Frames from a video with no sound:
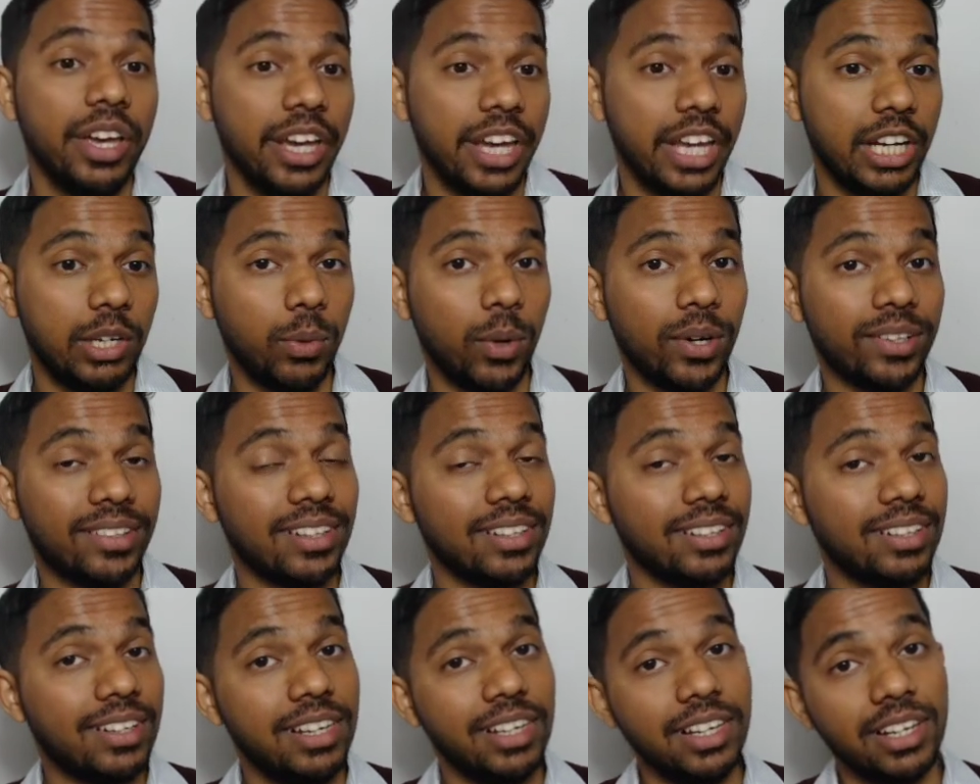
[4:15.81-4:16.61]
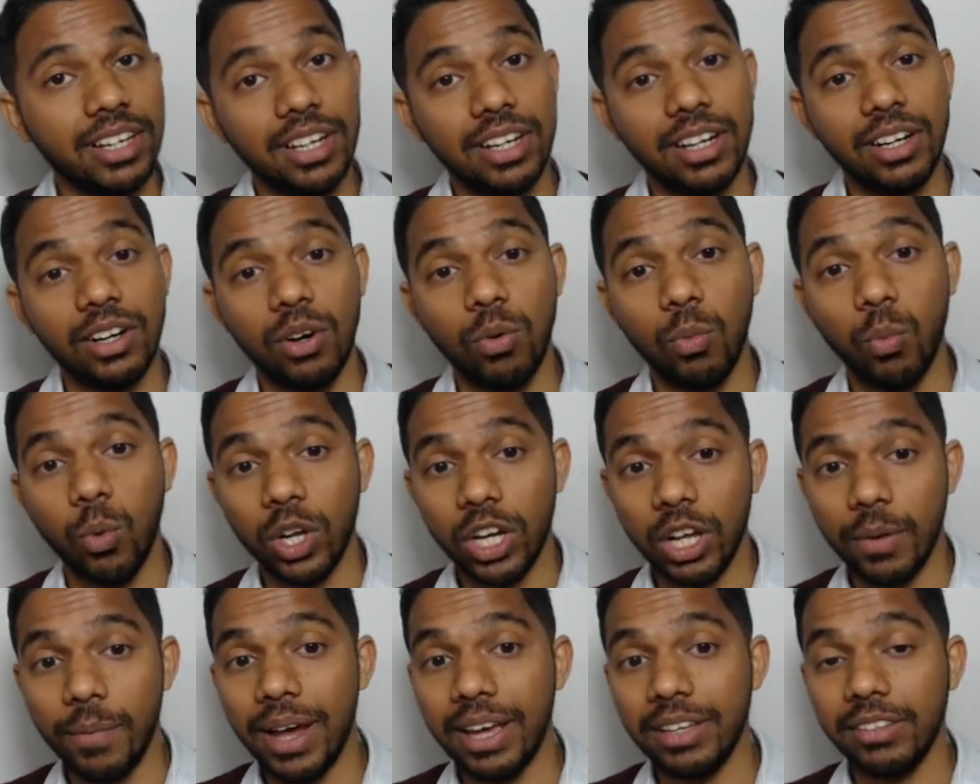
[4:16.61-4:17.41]
It wasn't clear
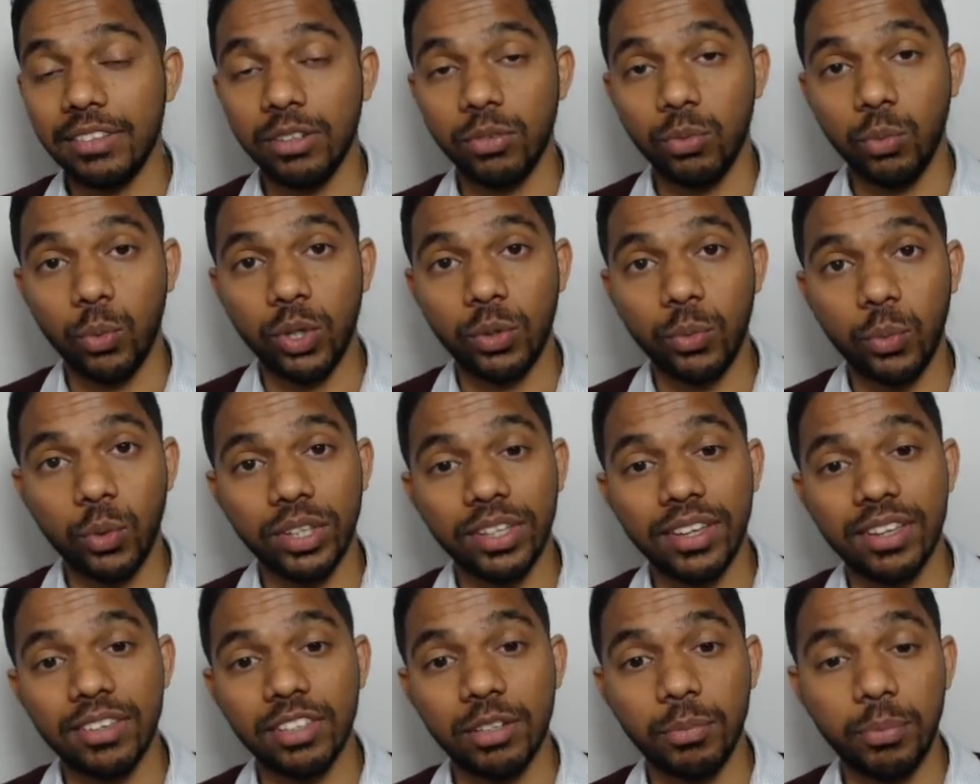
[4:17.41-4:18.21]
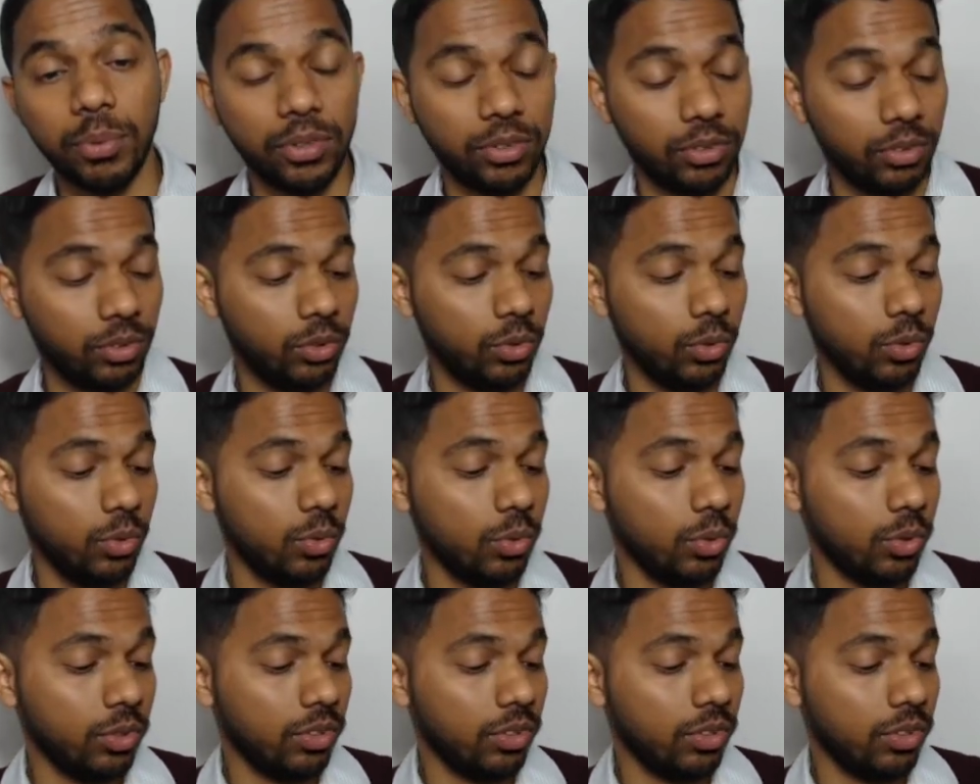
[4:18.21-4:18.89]
what was I supposed to,